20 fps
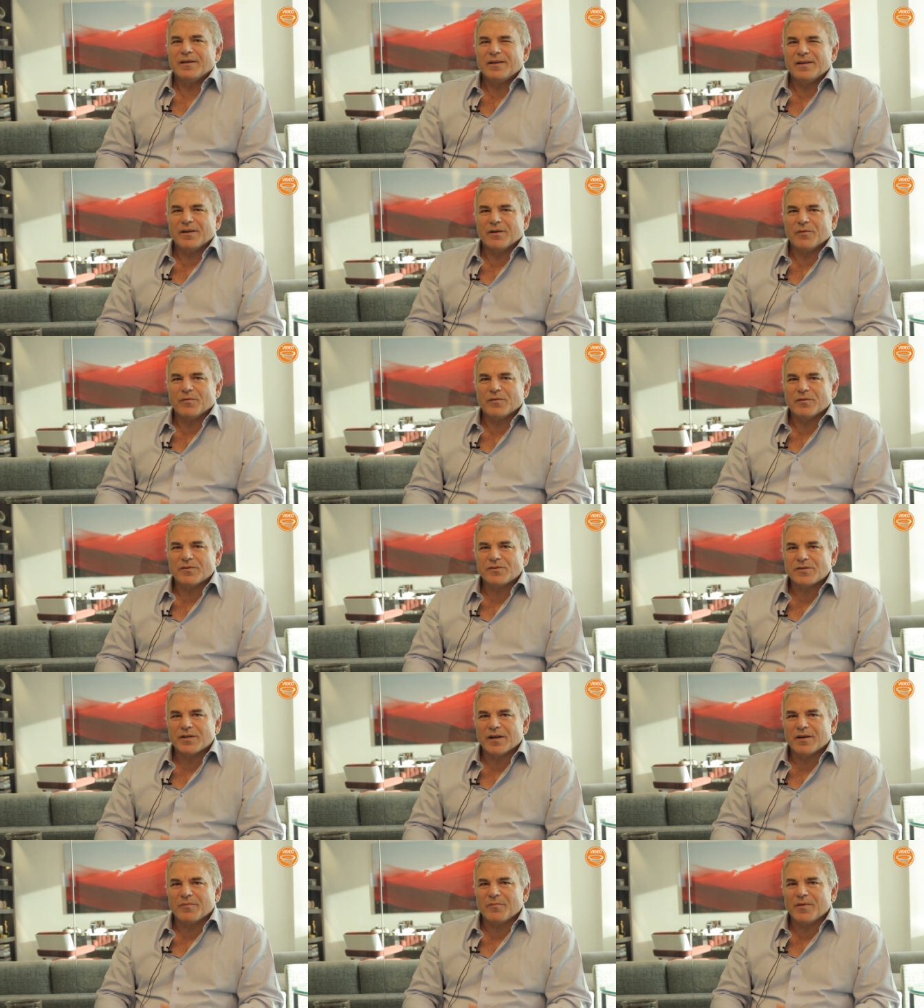you know, with the
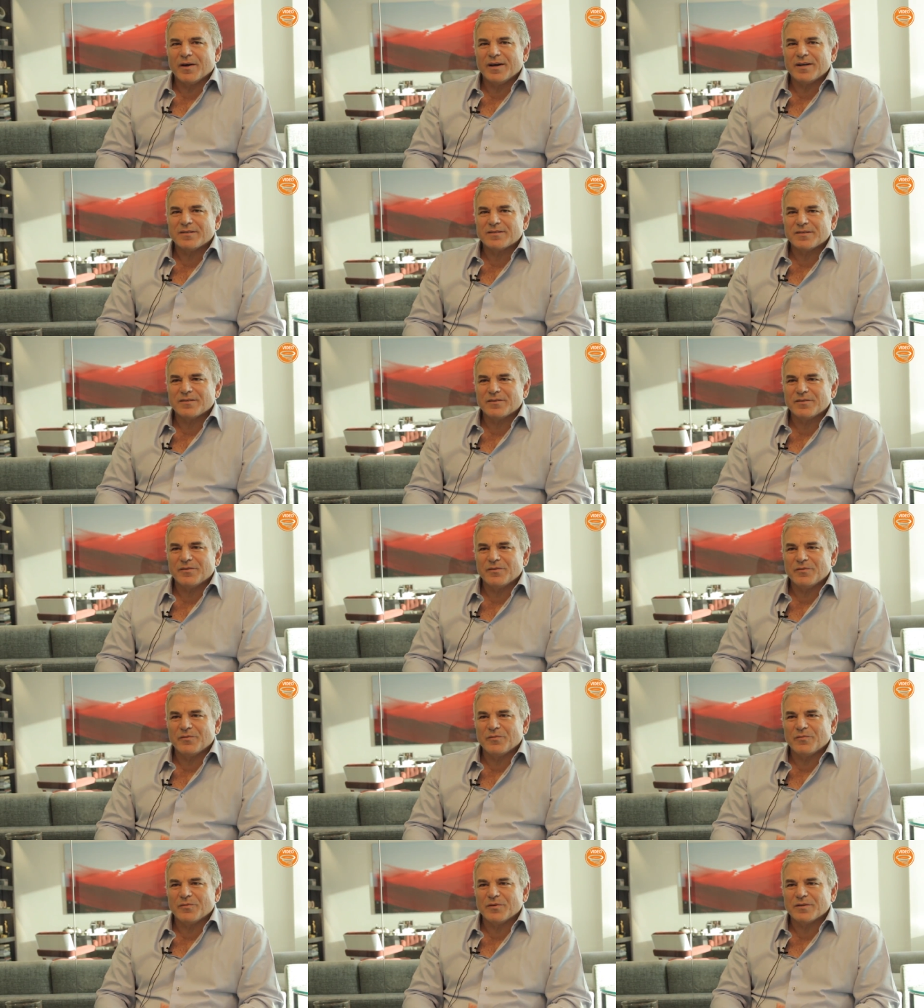Child Mind
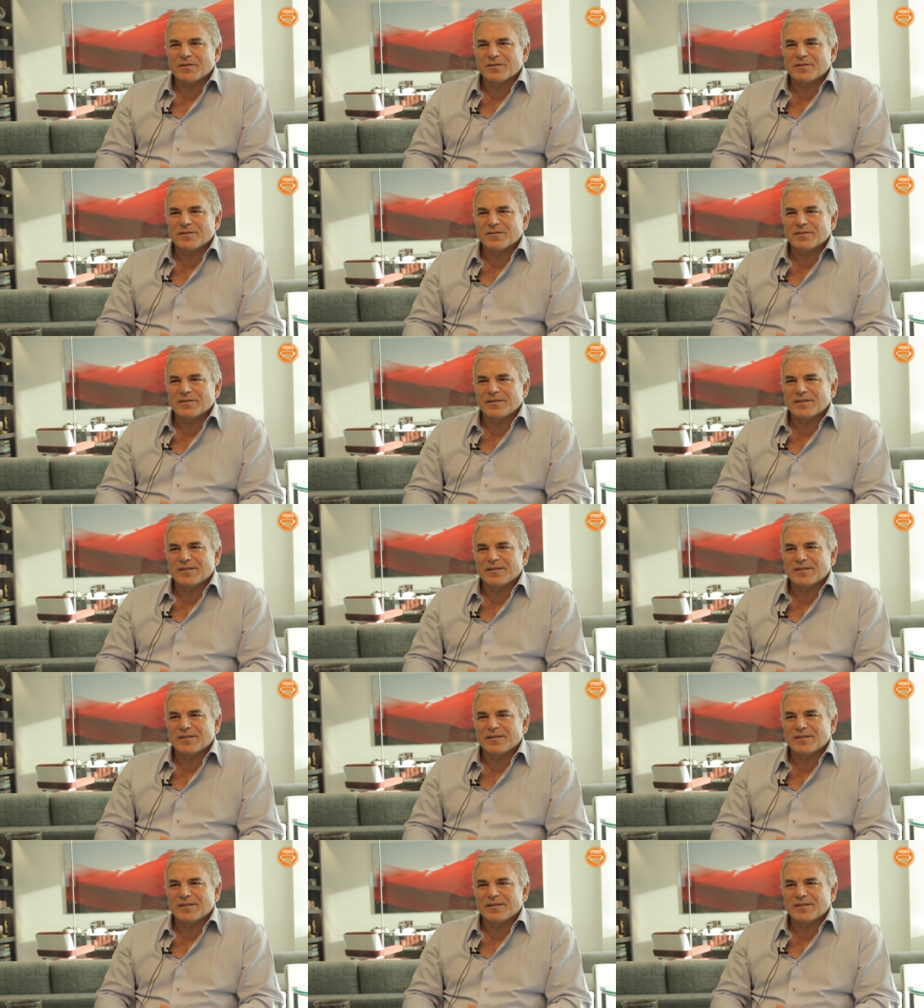Institute was